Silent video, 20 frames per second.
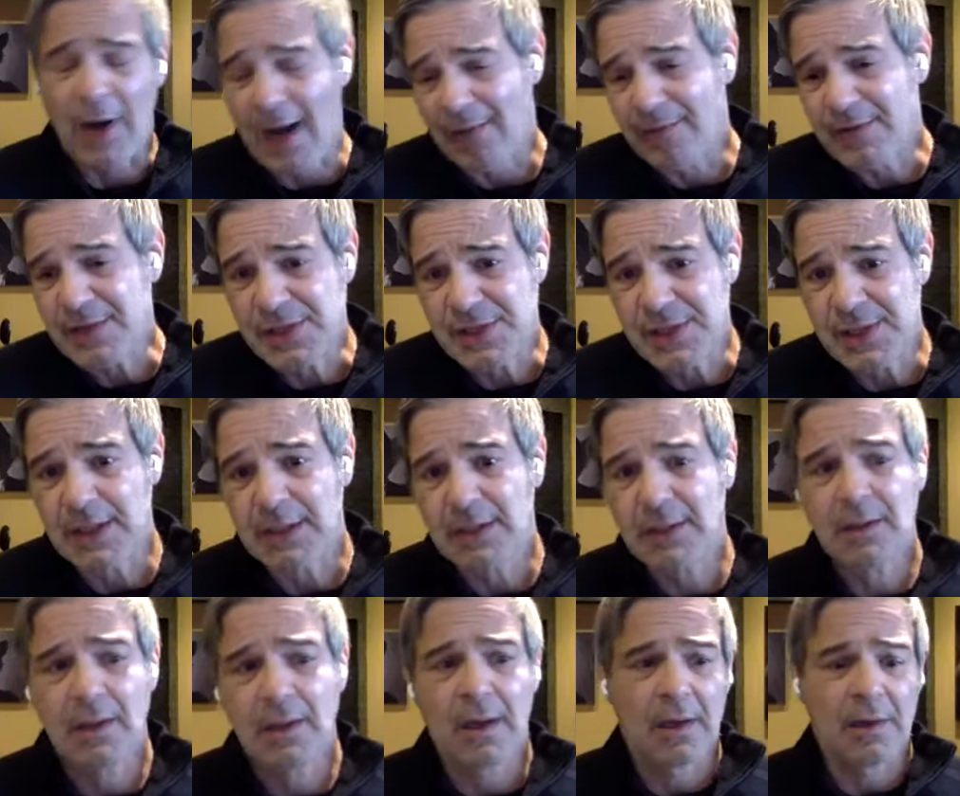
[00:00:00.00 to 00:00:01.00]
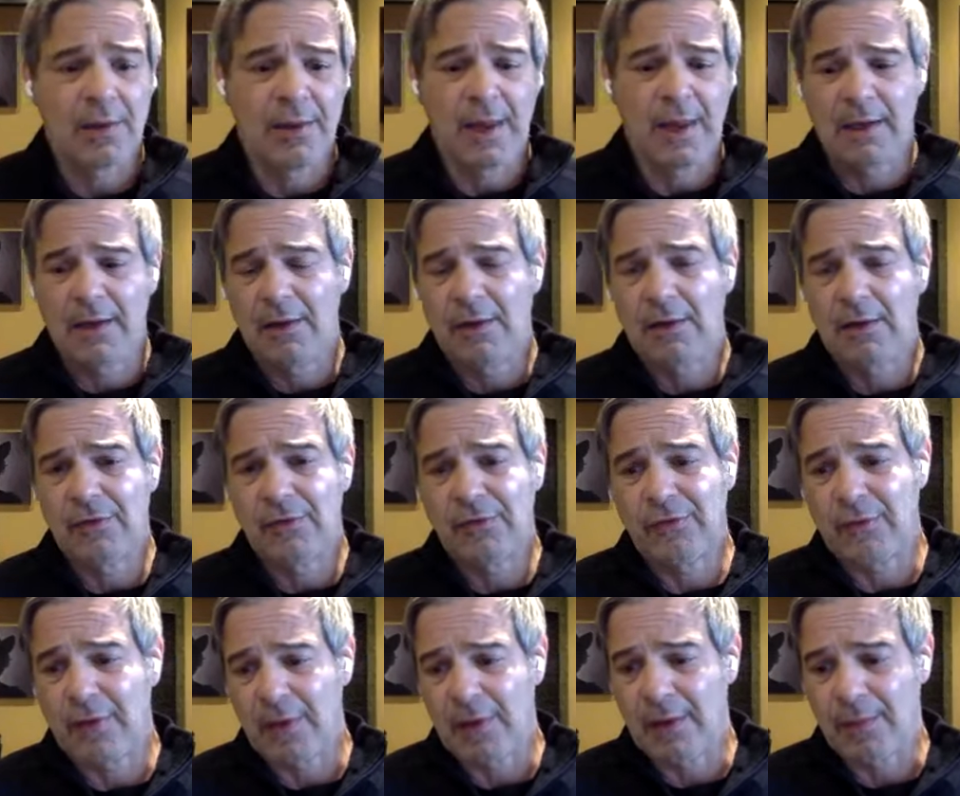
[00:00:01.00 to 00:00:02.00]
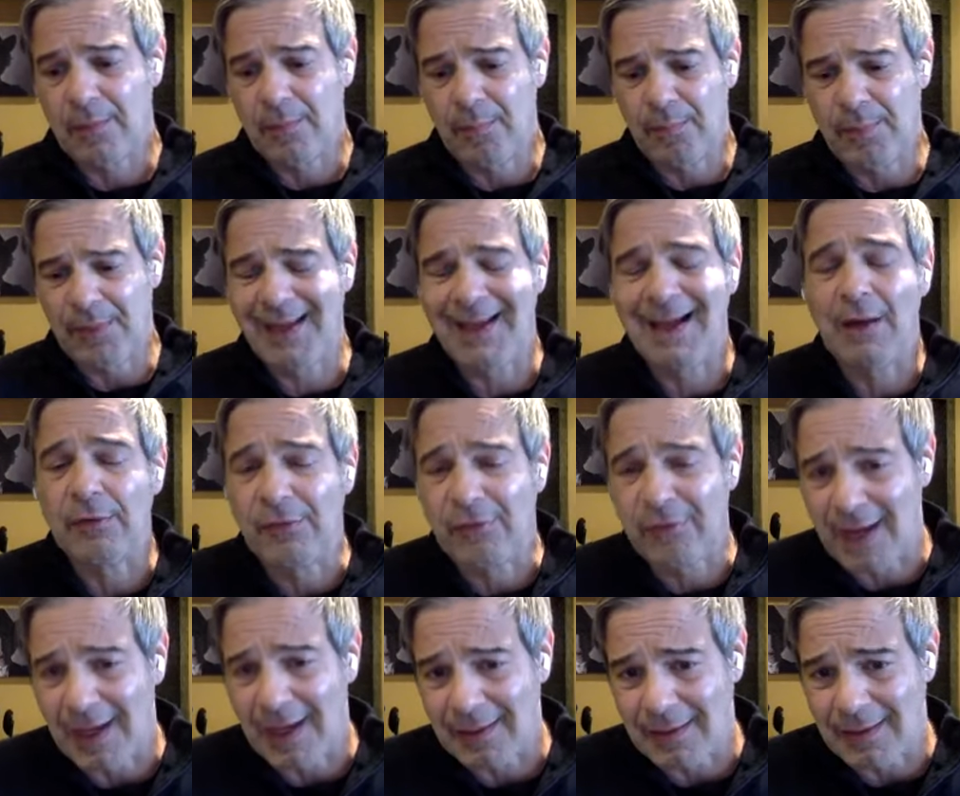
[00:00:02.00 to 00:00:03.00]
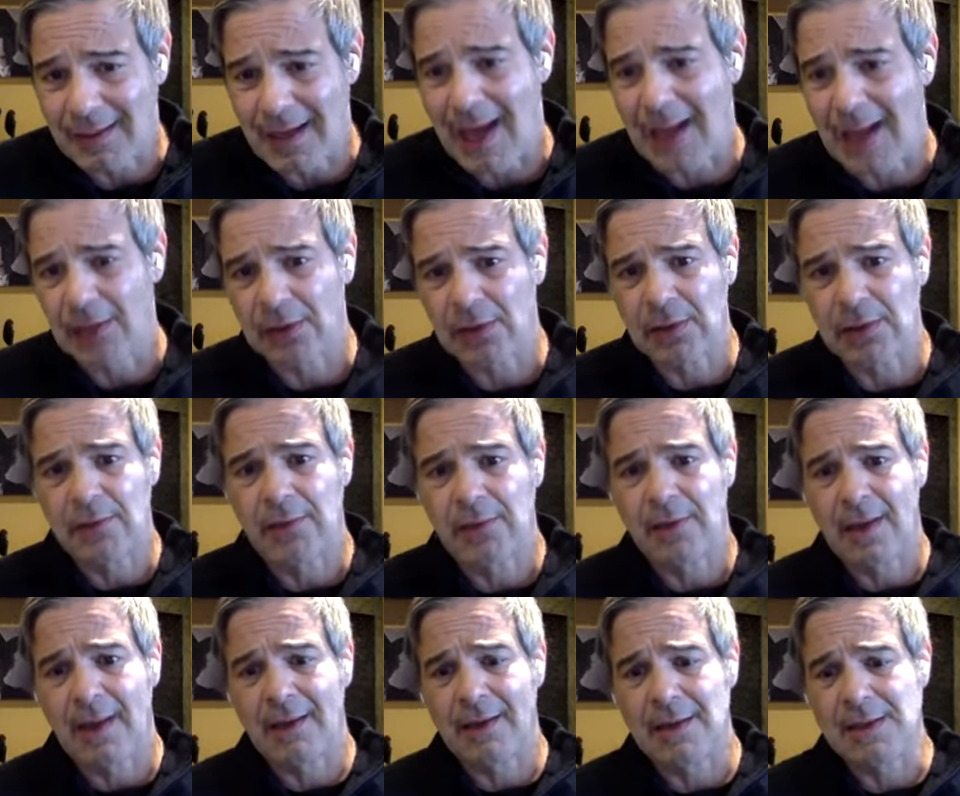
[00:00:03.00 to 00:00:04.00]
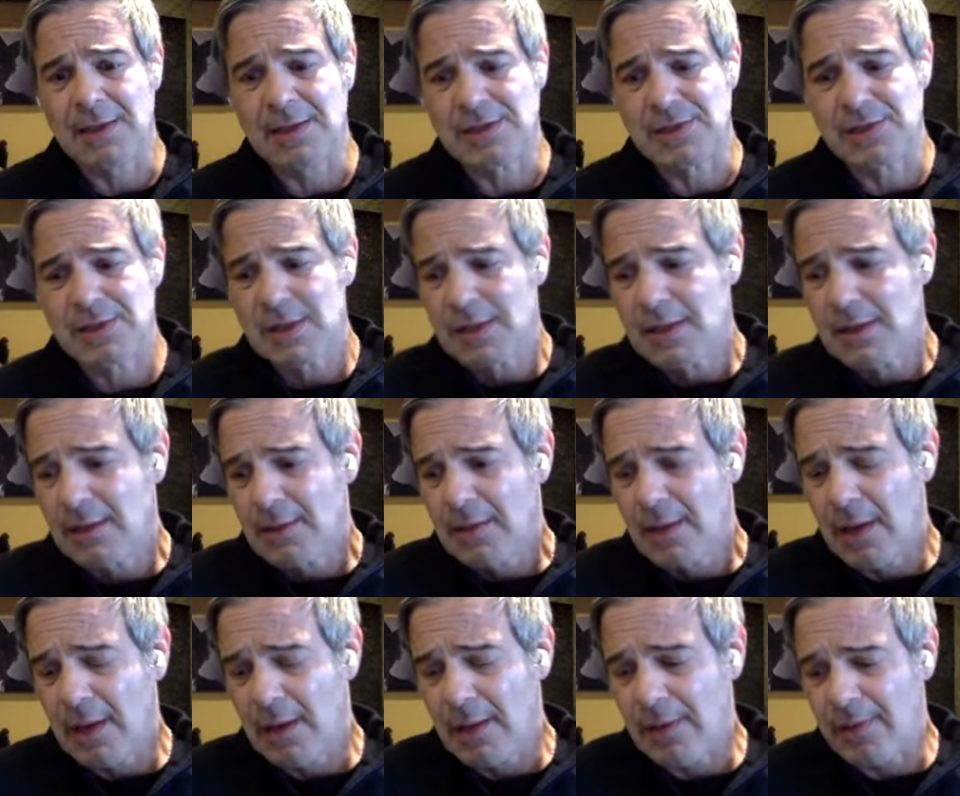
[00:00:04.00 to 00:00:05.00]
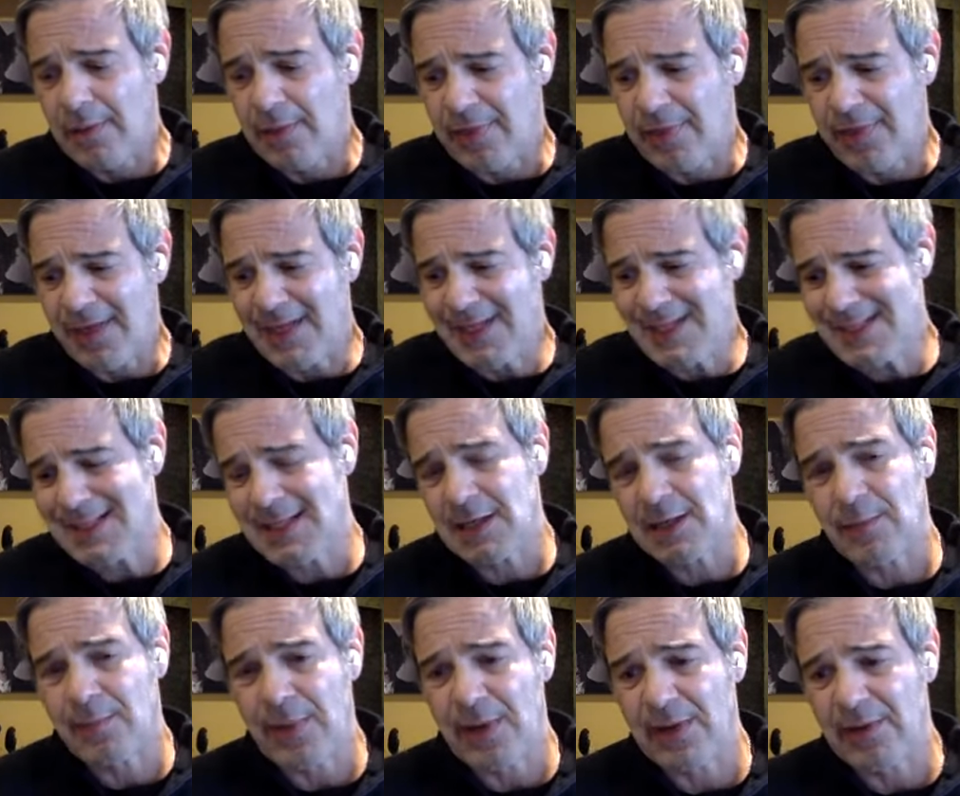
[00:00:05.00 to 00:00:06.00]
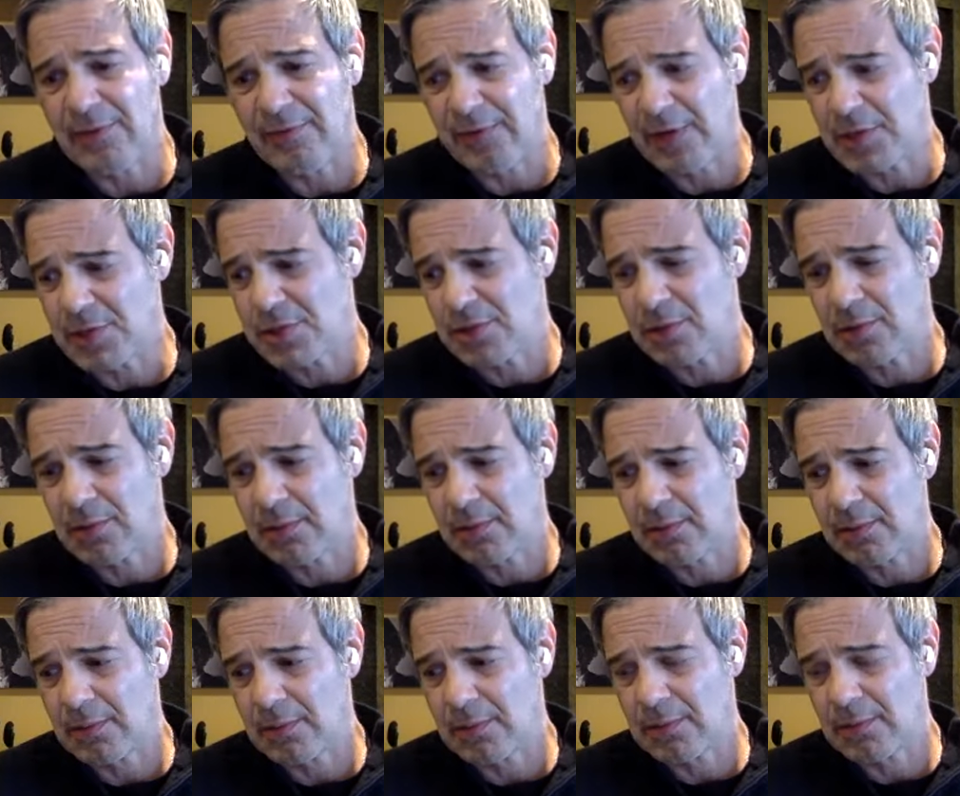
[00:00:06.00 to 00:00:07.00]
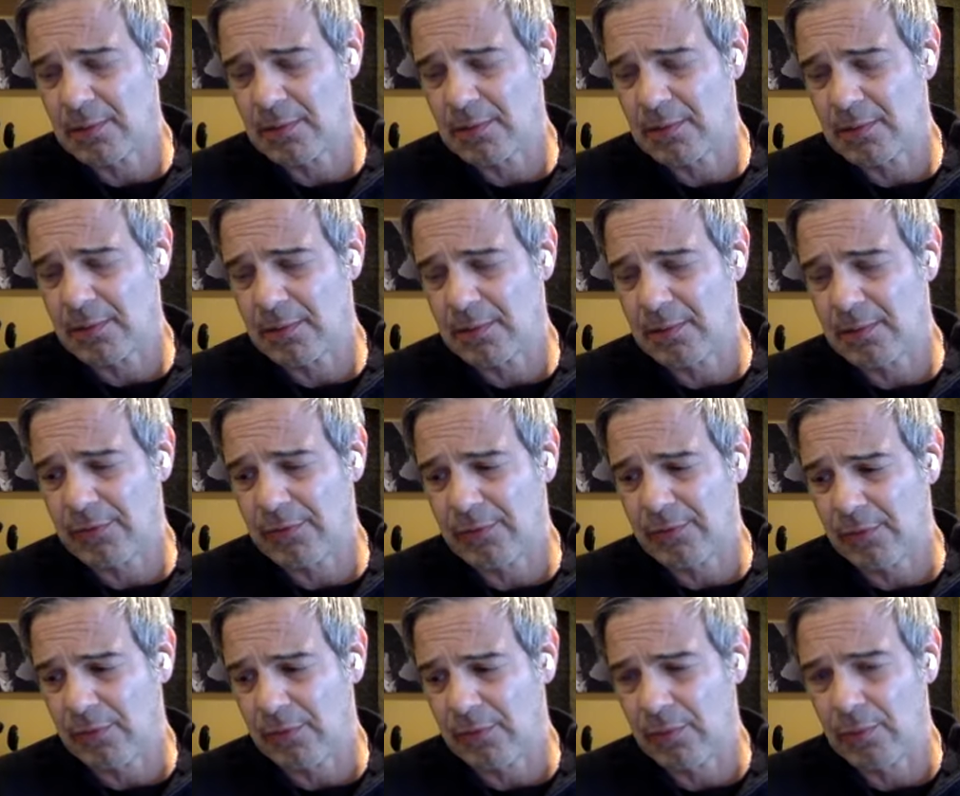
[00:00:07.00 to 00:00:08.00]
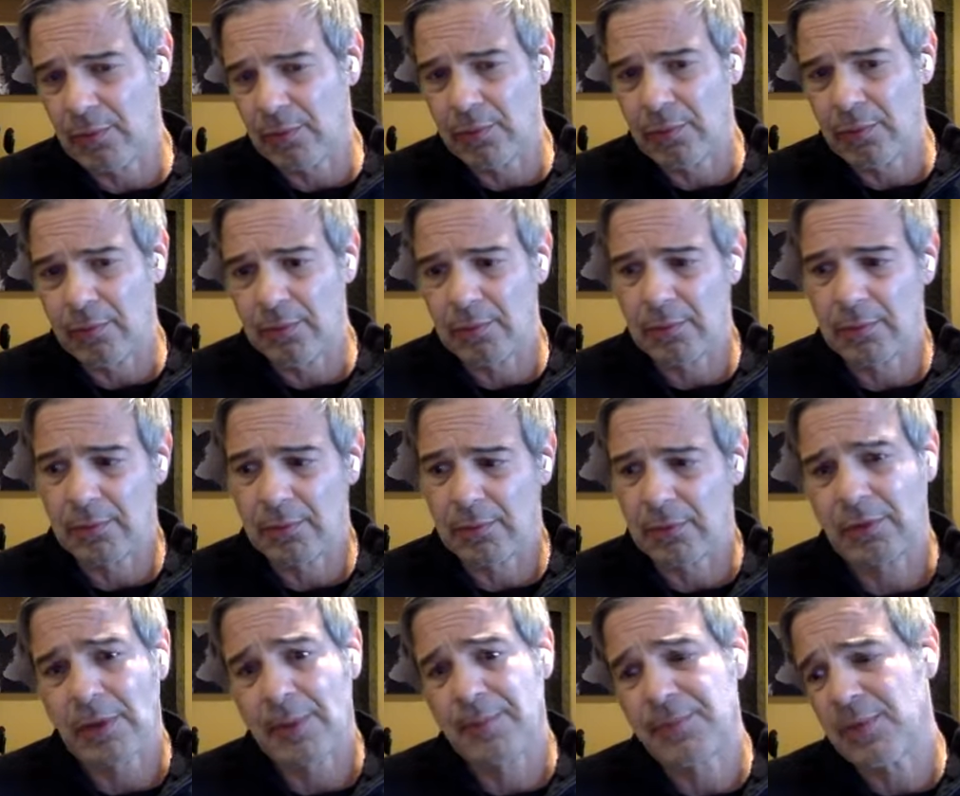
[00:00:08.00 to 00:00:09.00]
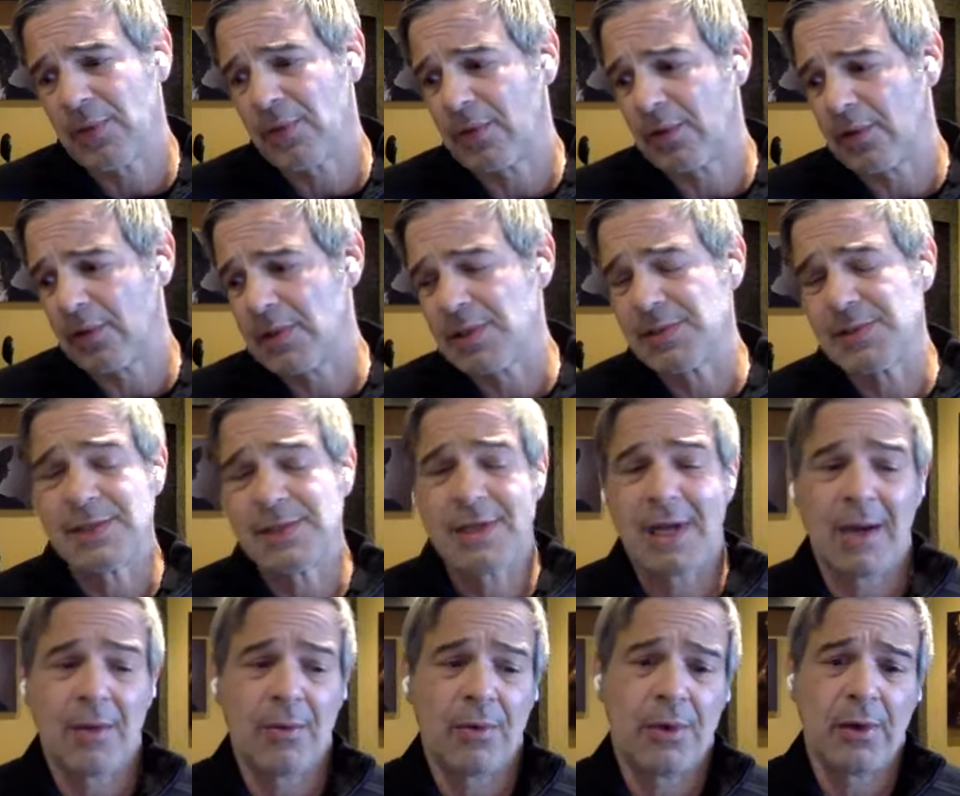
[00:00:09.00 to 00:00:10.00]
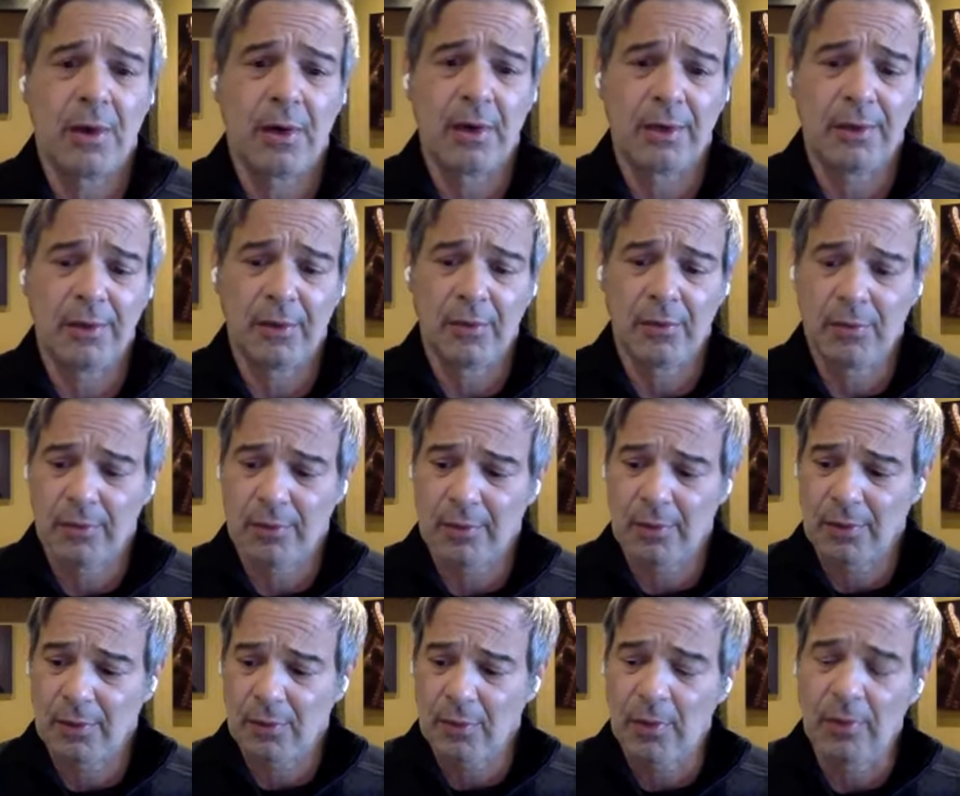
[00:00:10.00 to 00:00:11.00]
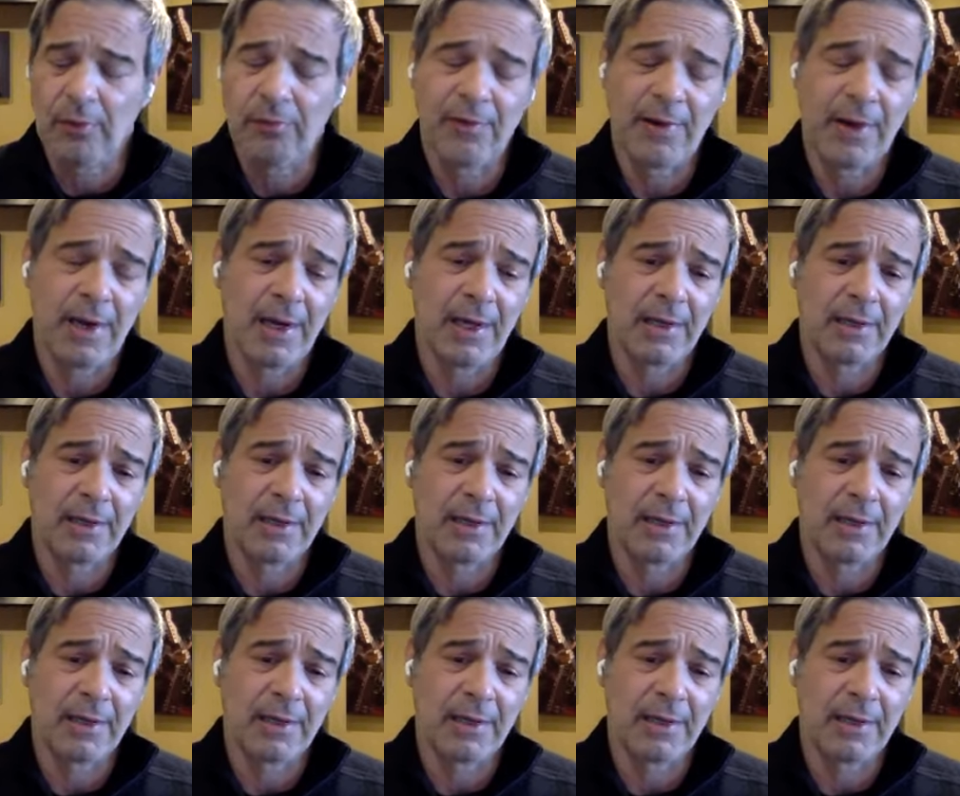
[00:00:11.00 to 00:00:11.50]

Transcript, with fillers: privacy, uh, that is uh, being outside the dollar, that is uh, the things that are beneficial to to cryptocurrencies. I would argue you will